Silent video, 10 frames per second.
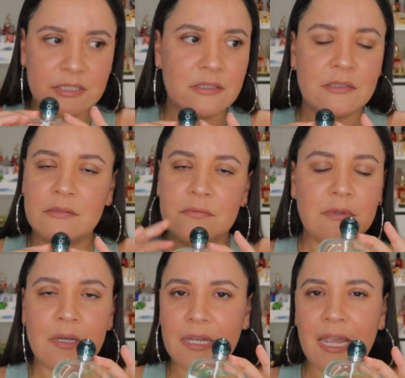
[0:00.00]
It's,
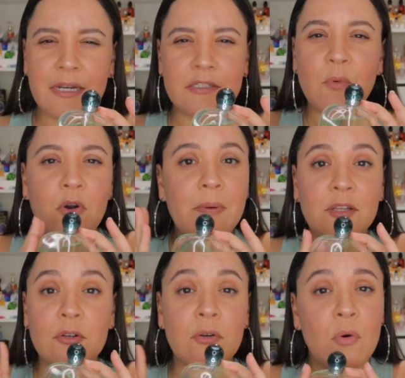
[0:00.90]
again, it's more
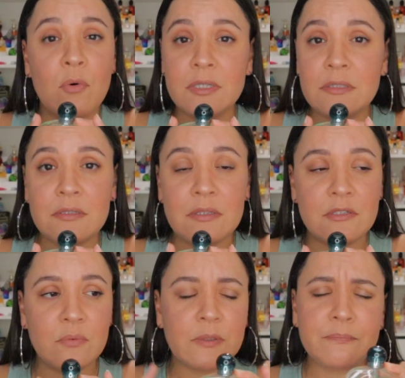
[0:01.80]
about the accords to
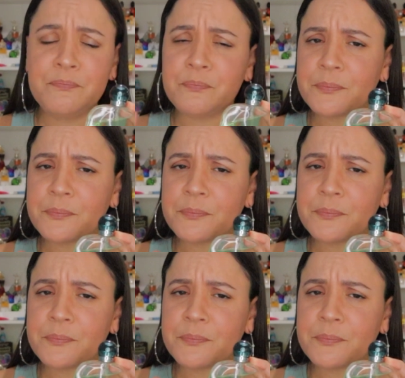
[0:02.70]
this one.